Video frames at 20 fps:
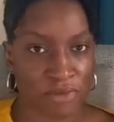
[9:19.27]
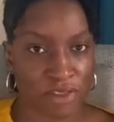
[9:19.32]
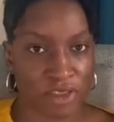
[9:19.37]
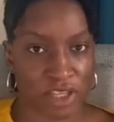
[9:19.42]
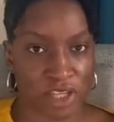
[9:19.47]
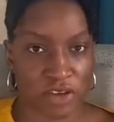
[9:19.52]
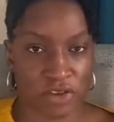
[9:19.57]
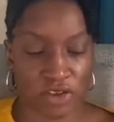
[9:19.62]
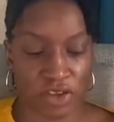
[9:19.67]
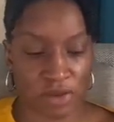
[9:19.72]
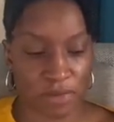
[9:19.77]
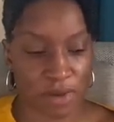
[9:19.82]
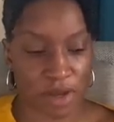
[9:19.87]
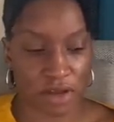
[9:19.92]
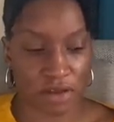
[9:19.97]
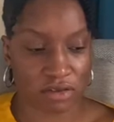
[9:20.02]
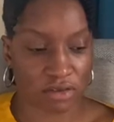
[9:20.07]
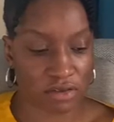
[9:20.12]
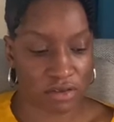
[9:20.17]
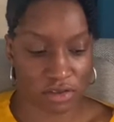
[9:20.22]
tell you
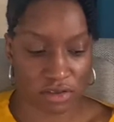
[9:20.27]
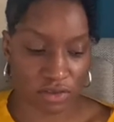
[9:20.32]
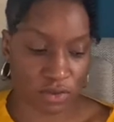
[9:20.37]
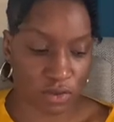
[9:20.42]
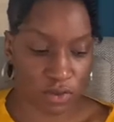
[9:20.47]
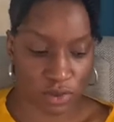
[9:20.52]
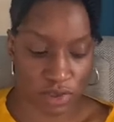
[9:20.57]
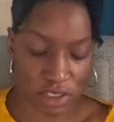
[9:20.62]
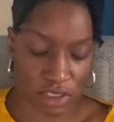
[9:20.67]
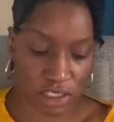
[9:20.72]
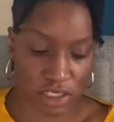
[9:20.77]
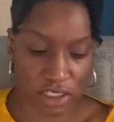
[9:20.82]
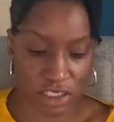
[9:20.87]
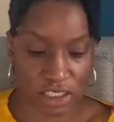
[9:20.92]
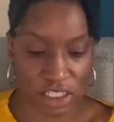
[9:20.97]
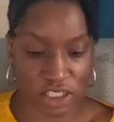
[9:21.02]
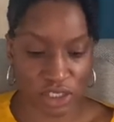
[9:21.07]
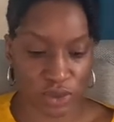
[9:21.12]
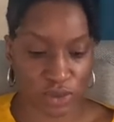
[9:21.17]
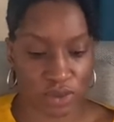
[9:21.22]
about all the
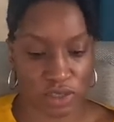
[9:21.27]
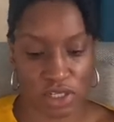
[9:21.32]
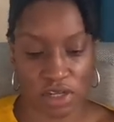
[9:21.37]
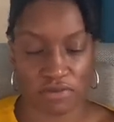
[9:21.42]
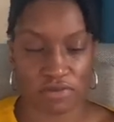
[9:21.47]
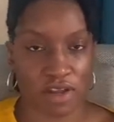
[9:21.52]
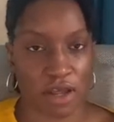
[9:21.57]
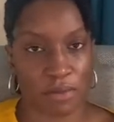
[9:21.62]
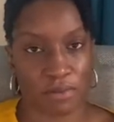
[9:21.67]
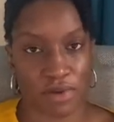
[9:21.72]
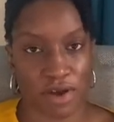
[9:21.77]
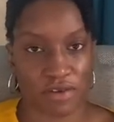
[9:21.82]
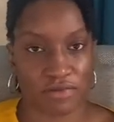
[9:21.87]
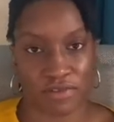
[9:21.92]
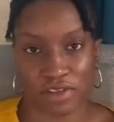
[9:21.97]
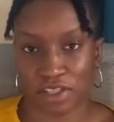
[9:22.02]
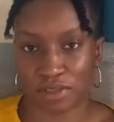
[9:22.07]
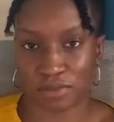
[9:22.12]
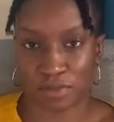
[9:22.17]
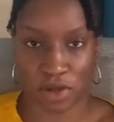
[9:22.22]
essential stuff like
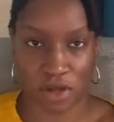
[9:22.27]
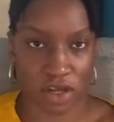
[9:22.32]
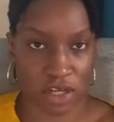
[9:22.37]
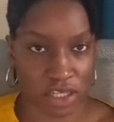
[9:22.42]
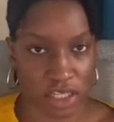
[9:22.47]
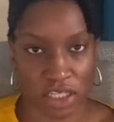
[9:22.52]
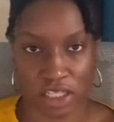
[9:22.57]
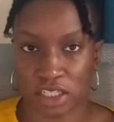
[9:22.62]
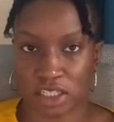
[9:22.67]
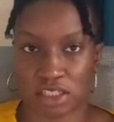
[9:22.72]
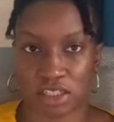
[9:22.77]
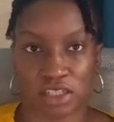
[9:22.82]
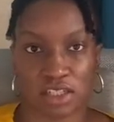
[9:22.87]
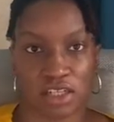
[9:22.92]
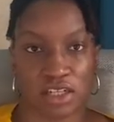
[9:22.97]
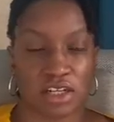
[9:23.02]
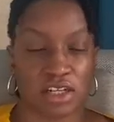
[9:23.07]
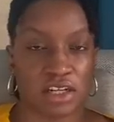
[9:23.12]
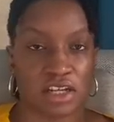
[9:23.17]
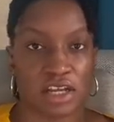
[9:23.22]
breakfast, parking,
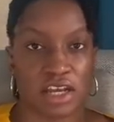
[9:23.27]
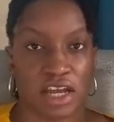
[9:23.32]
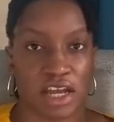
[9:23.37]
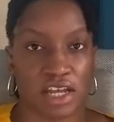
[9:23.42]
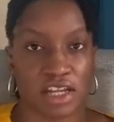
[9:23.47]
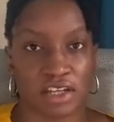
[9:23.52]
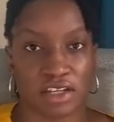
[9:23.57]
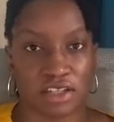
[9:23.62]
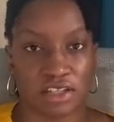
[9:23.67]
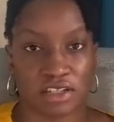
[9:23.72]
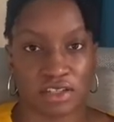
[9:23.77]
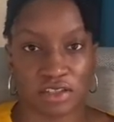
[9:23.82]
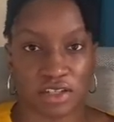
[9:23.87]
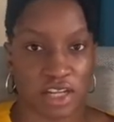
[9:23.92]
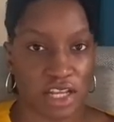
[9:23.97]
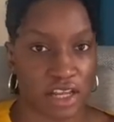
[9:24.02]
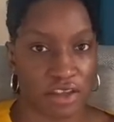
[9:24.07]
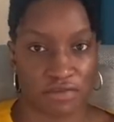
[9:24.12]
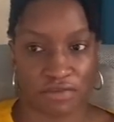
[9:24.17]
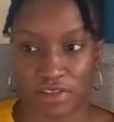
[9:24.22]
and
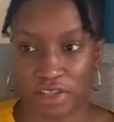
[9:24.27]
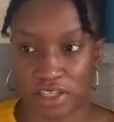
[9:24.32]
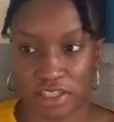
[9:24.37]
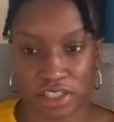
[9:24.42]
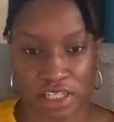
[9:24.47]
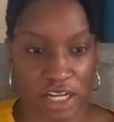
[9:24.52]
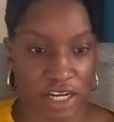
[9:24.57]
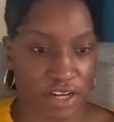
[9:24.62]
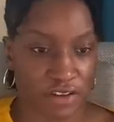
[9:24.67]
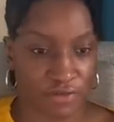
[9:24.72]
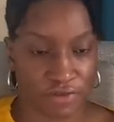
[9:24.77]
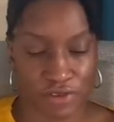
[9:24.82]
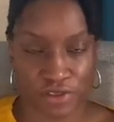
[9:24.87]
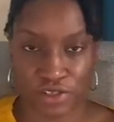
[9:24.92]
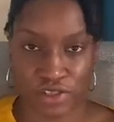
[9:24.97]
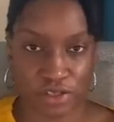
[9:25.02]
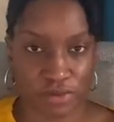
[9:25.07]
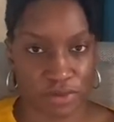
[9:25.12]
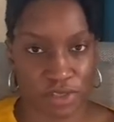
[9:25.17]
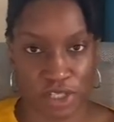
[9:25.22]
if there's any food
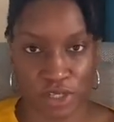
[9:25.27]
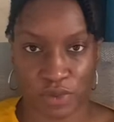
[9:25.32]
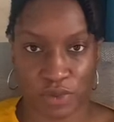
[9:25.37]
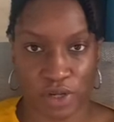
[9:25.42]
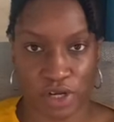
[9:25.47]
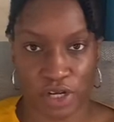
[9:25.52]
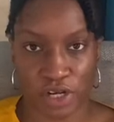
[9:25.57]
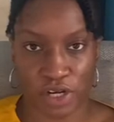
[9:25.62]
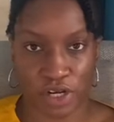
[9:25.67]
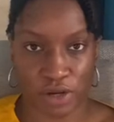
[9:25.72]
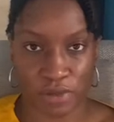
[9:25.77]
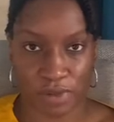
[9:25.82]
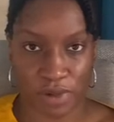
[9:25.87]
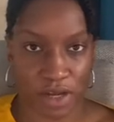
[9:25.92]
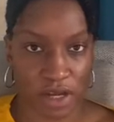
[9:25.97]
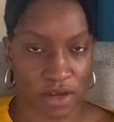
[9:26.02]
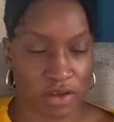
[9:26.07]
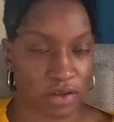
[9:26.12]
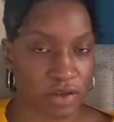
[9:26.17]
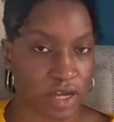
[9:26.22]
shops that you want to know
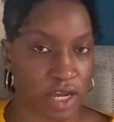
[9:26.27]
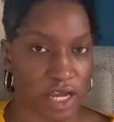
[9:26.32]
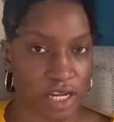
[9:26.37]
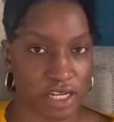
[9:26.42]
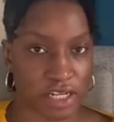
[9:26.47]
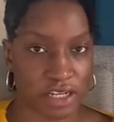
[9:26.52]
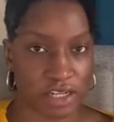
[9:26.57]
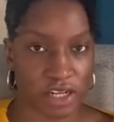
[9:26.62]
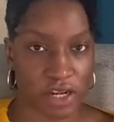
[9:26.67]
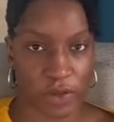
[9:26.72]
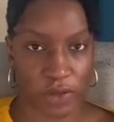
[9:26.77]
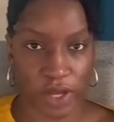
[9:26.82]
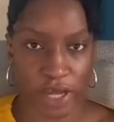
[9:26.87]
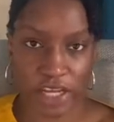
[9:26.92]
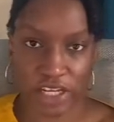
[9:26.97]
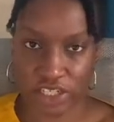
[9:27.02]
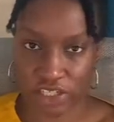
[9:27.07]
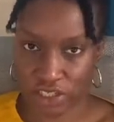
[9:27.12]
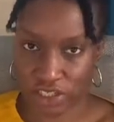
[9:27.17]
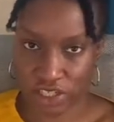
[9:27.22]
about, any
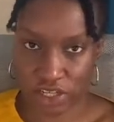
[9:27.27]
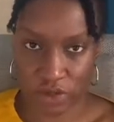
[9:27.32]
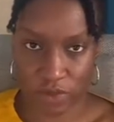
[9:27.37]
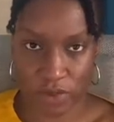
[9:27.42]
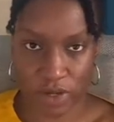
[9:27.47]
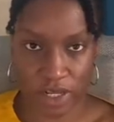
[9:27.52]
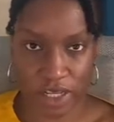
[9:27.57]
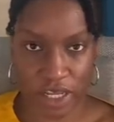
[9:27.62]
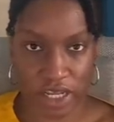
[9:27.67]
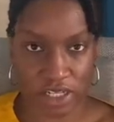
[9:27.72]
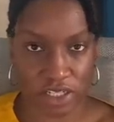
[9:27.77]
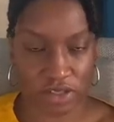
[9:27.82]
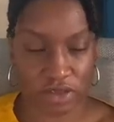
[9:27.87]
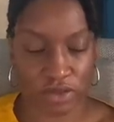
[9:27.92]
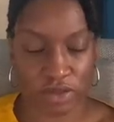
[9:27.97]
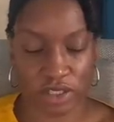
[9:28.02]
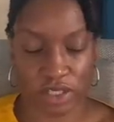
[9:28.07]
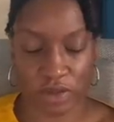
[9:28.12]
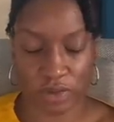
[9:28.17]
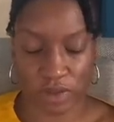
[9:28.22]
locations that you want to get to,
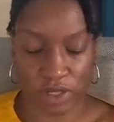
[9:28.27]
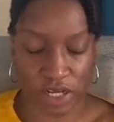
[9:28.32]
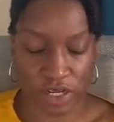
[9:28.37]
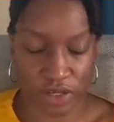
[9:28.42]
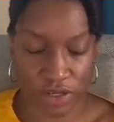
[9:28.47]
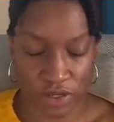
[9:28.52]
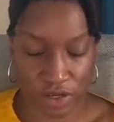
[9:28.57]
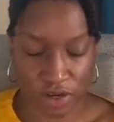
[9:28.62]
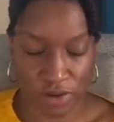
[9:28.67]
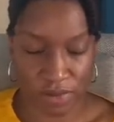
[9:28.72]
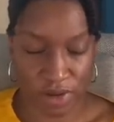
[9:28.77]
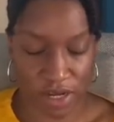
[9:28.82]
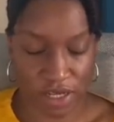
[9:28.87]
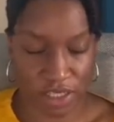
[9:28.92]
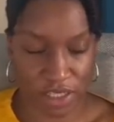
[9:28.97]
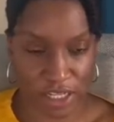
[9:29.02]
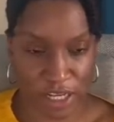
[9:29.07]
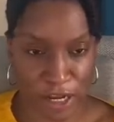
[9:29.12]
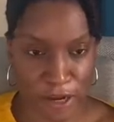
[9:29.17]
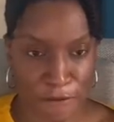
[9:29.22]
they will let you know about
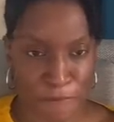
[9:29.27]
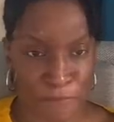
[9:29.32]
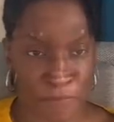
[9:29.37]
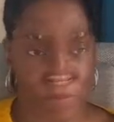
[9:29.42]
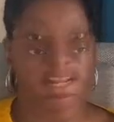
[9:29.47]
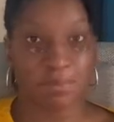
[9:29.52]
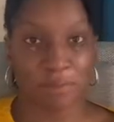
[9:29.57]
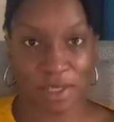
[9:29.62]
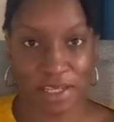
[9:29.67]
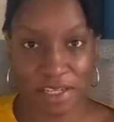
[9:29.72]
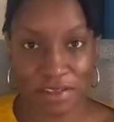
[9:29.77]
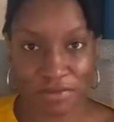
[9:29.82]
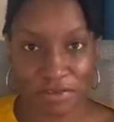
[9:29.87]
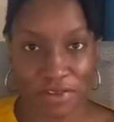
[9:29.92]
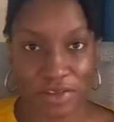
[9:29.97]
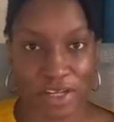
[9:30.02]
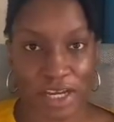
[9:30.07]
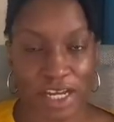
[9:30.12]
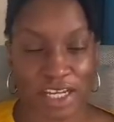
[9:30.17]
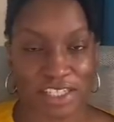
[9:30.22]
that. Let me give you
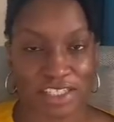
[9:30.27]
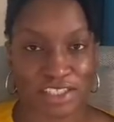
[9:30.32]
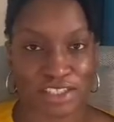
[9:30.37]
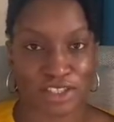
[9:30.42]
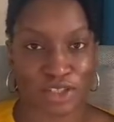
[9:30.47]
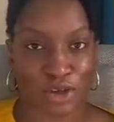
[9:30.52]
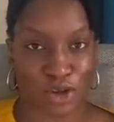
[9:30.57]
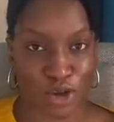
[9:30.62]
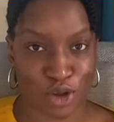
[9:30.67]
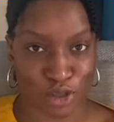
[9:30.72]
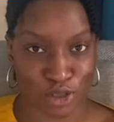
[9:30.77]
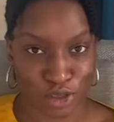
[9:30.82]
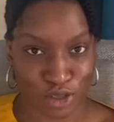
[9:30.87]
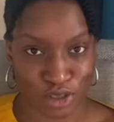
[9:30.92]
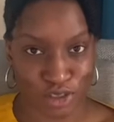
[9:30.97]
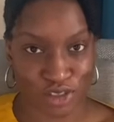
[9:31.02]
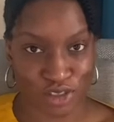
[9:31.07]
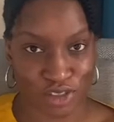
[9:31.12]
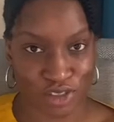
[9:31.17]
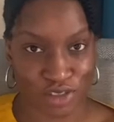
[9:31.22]
guys the
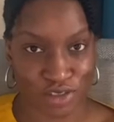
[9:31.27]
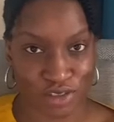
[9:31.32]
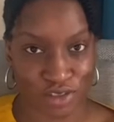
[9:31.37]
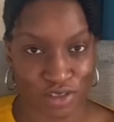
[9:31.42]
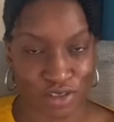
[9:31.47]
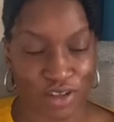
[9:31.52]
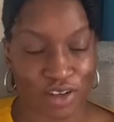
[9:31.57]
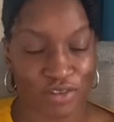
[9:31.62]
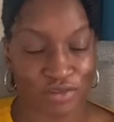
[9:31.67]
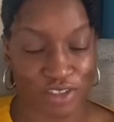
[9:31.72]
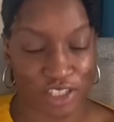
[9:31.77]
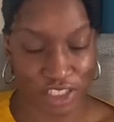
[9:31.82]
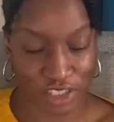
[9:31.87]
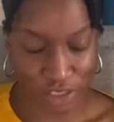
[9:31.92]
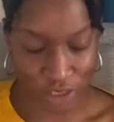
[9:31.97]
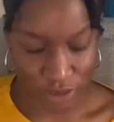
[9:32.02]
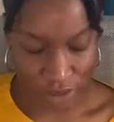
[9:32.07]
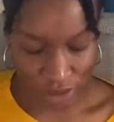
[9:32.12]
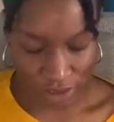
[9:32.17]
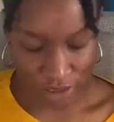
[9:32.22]
cons of this
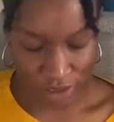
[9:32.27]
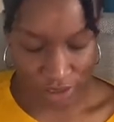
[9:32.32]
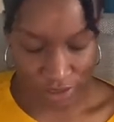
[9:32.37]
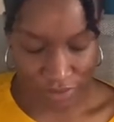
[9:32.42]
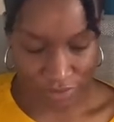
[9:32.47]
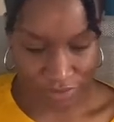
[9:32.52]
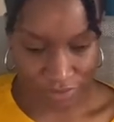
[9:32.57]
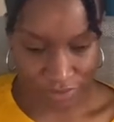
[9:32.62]
hotel.